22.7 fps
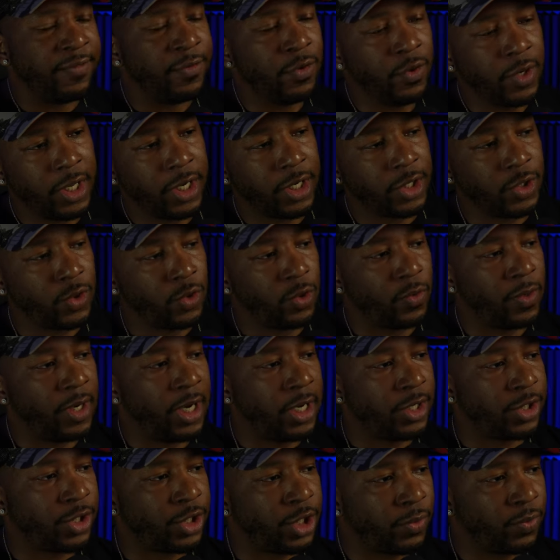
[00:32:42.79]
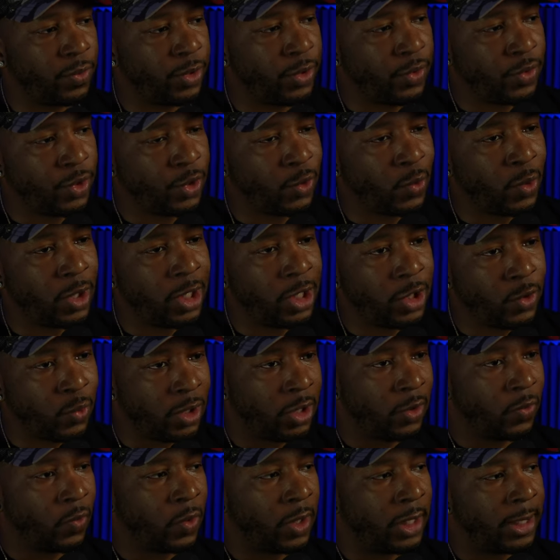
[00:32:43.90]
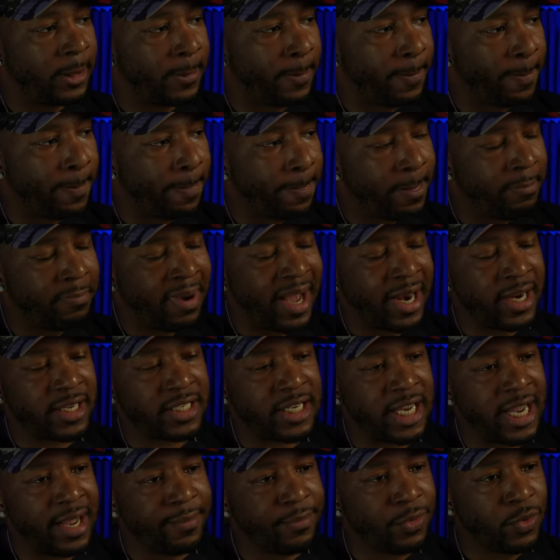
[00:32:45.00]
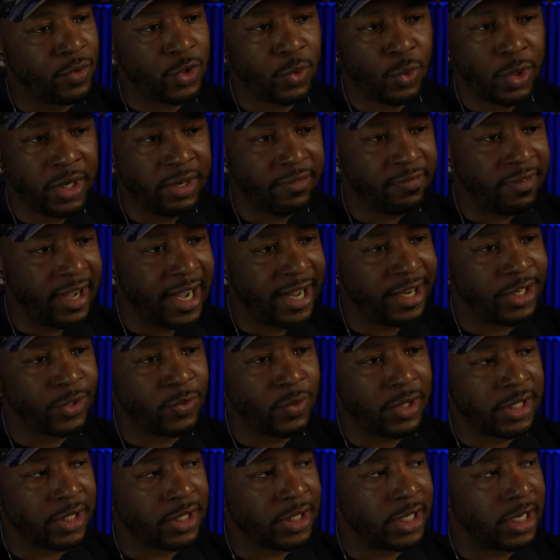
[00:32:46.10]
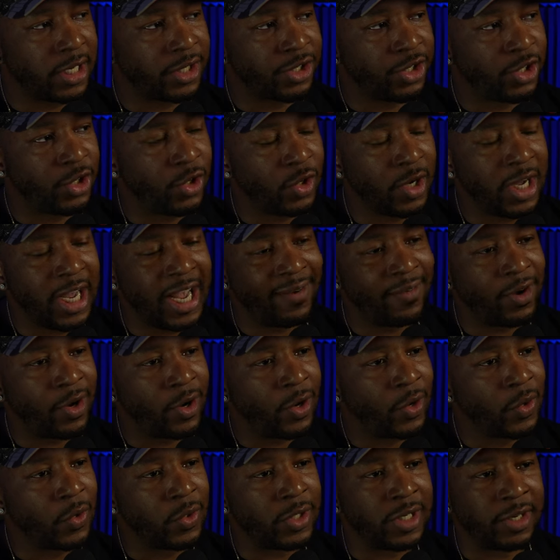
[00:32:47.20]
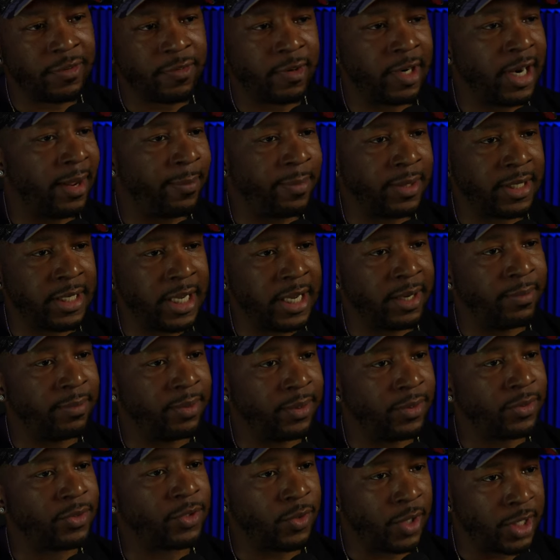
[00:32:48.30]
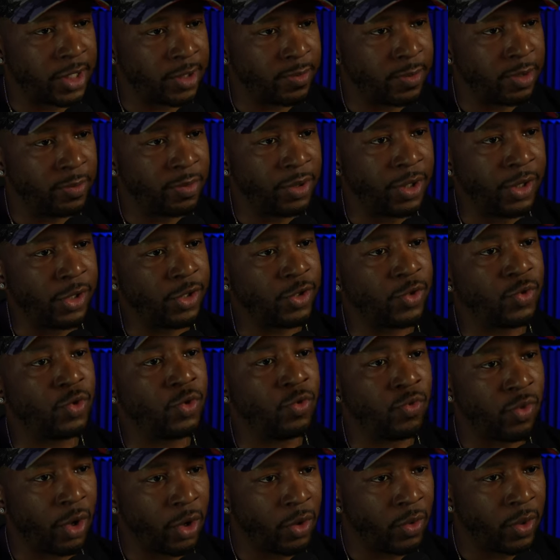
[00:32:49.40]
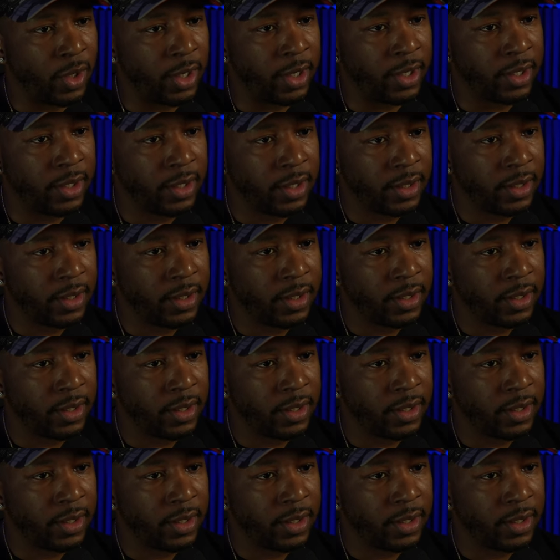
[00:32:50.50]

If you get into a relationship when you're 20, 21, by the time you're 25, 26, you'll have a whole different appetite, bro. Trust me, because you're growing.